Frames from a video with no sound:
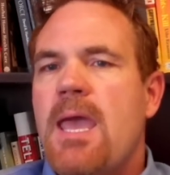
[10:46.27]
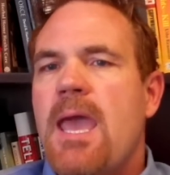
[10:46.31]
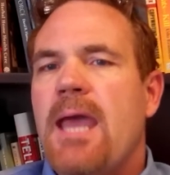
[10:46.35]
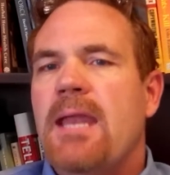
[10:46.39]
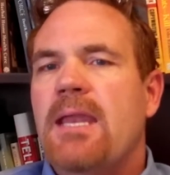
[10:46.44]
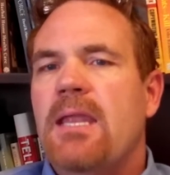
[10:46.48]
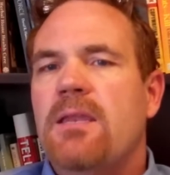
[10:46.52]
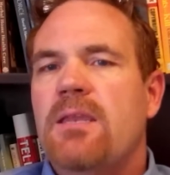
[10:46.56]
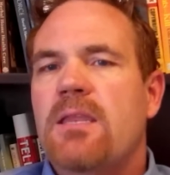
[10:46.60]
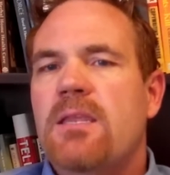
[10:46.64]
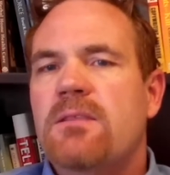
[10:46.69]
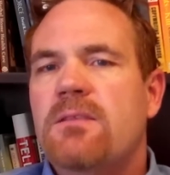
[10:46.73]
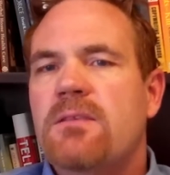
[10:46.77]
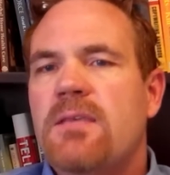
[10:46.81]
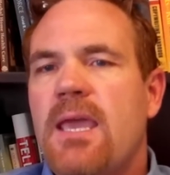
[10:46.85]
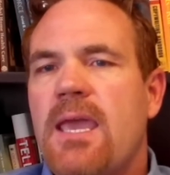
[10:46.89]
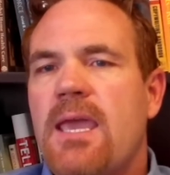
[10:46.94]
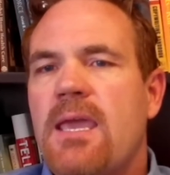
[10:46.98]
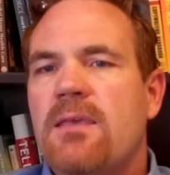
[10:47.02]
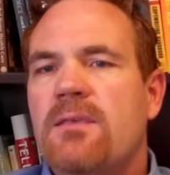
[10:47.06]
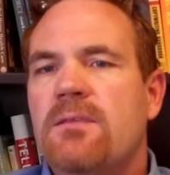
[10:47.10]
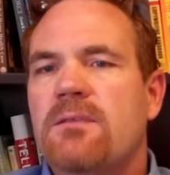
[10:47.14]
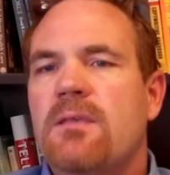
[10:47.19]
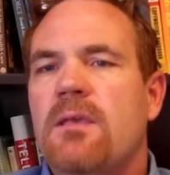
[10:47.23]
And in this
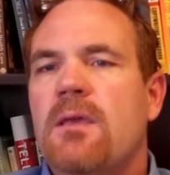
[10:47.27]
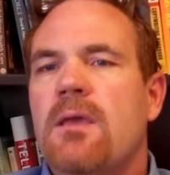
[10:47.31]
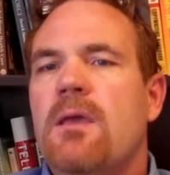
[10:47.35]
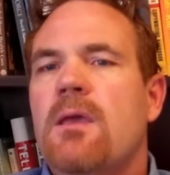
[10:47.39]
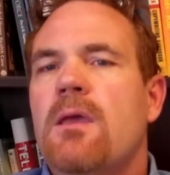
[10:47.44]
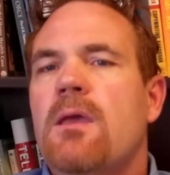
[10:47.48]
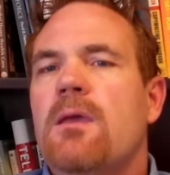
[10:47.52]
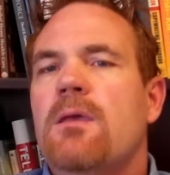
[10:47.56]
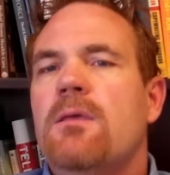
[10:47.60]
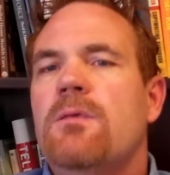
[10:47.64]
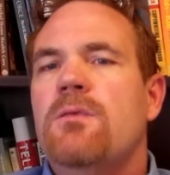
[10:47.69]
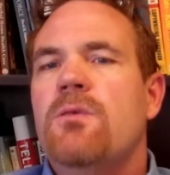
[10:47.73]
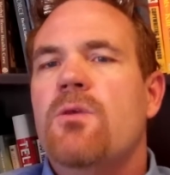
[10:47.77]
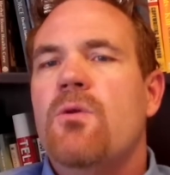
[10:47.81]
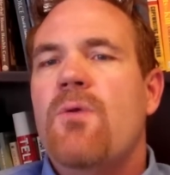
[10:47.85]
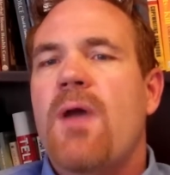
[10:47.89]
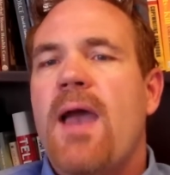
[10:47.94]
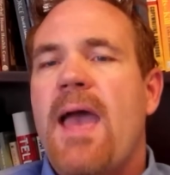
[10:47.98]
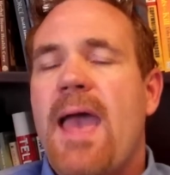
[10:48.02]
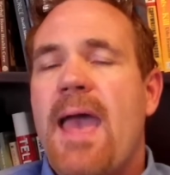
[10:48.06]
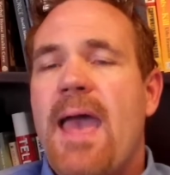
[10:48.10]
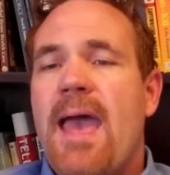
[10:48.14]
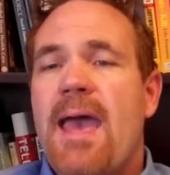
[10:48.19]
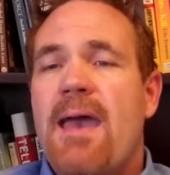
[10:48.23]
case, if you
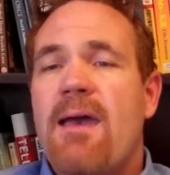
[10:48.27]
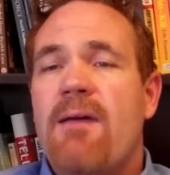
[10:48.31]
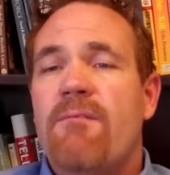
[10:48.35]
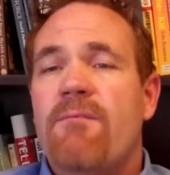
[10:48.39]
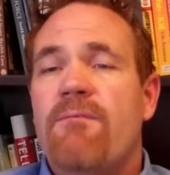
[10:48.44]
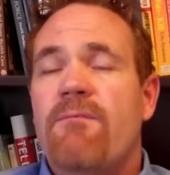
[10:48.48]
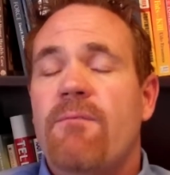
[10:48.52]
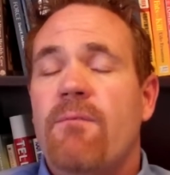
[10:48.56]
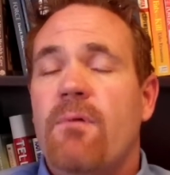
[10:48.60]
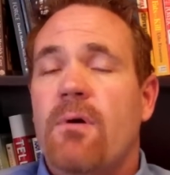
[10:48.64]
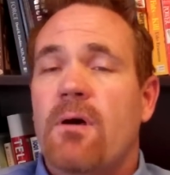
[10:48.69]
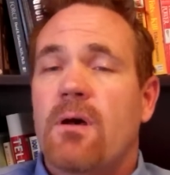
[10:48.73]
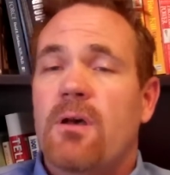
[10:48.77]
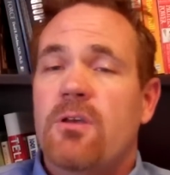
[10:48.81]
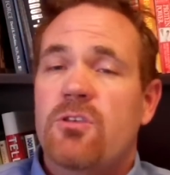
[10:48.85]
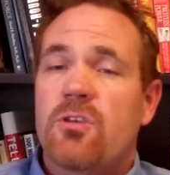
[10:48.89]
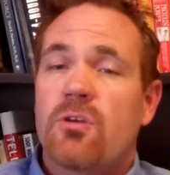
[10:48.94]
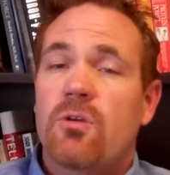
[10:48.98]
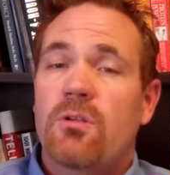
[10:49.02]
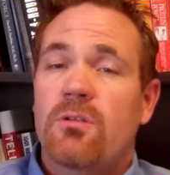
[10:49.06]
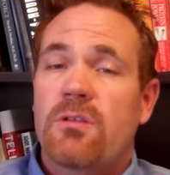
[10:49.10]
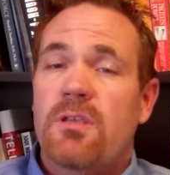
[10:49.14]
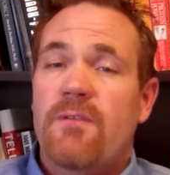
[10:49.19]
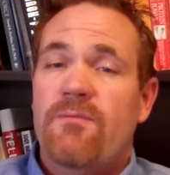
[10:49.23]
have a
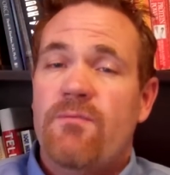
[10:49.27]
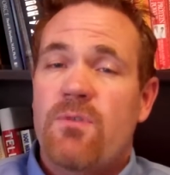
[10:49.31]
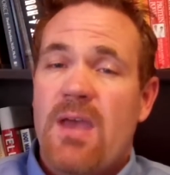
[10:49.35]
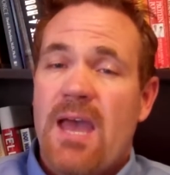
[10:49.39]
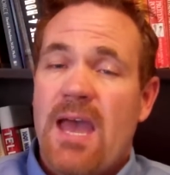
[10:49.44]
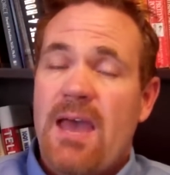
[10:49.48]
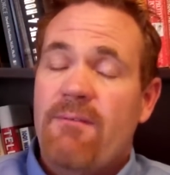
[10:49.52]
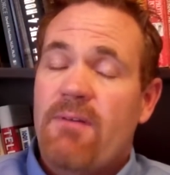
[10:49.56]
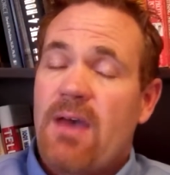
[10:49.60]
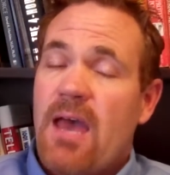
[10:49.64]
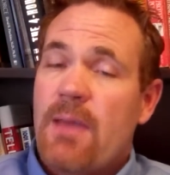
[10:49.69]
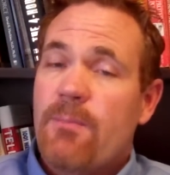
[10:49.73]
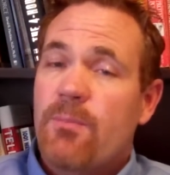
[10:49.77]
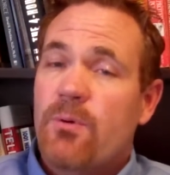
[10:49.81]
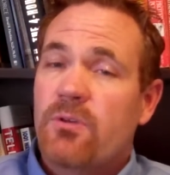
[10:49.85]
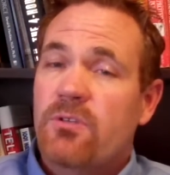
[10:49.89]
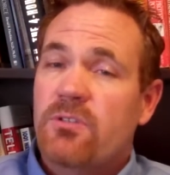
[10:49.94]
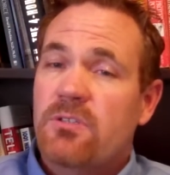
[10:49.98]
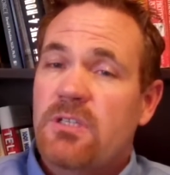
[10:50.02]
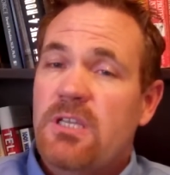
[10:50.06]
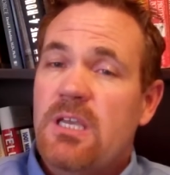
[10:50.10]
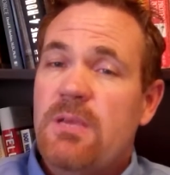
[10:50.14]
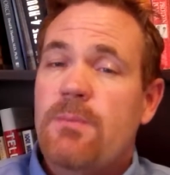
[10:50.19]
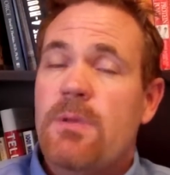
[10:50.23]

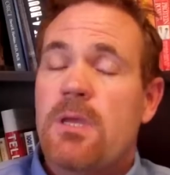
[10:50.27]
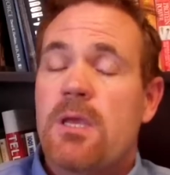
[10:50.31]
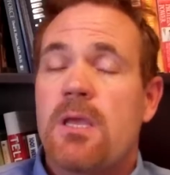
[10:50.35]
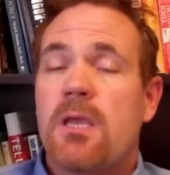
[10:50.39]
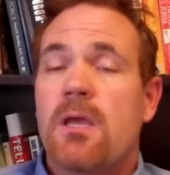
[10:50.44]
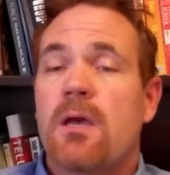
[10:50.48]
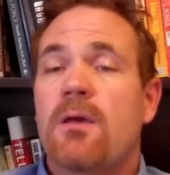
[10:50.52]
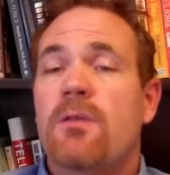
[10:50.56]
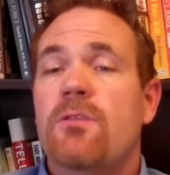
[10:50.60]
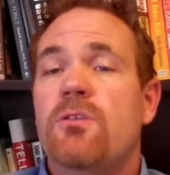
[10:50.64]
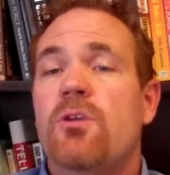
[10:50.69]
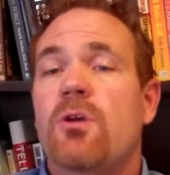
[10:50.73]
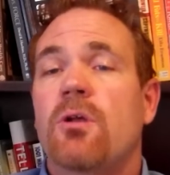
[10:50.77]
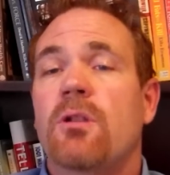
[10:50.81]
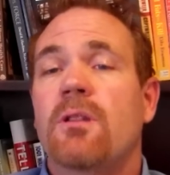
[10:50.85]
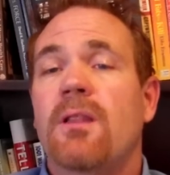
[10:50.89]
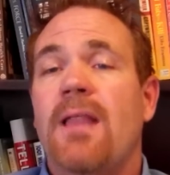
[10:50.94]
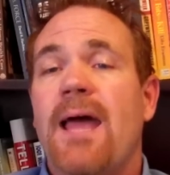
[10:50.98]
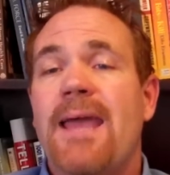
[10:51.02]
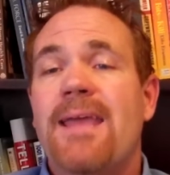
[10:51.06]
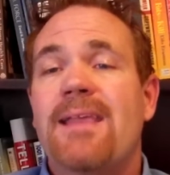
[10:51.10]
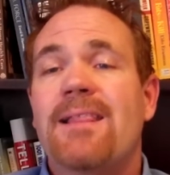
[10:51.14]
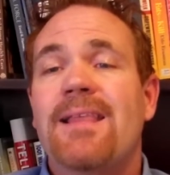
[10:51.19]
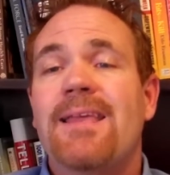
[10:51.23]
hyperinsulinemia, you're
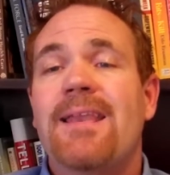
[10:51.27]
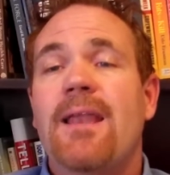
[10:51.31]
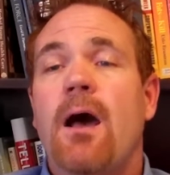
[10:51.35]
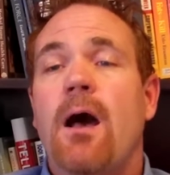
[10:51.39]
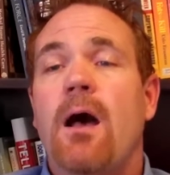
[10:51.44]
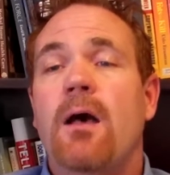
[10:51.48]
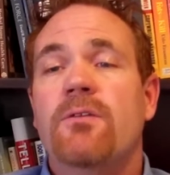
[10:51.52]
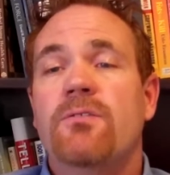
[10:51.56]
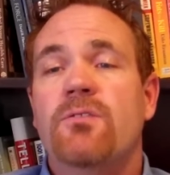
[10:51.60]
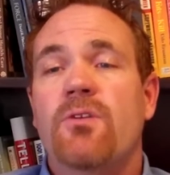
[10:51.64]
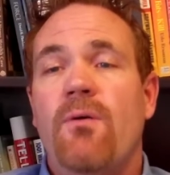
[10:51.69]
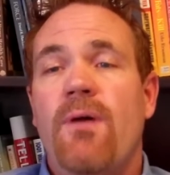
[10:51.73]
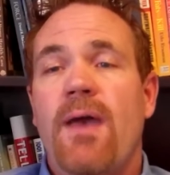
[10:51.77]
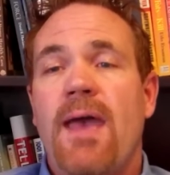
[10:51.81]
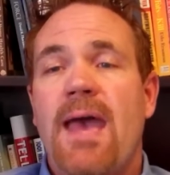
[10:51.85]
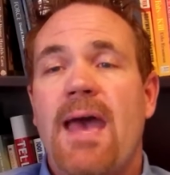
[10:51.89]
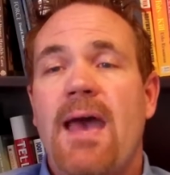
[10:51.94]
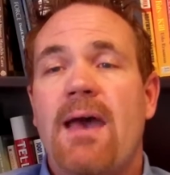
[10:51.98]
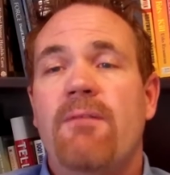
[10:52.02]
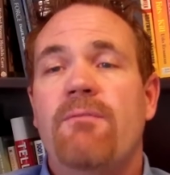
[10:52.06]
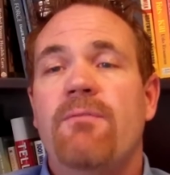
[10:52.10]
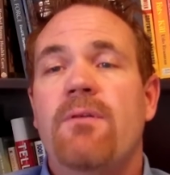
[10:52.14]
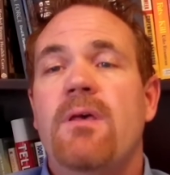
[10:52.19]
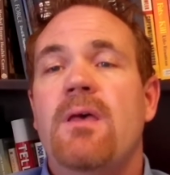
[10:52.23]
likely to also
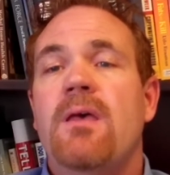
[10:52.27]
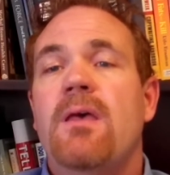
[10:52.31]
have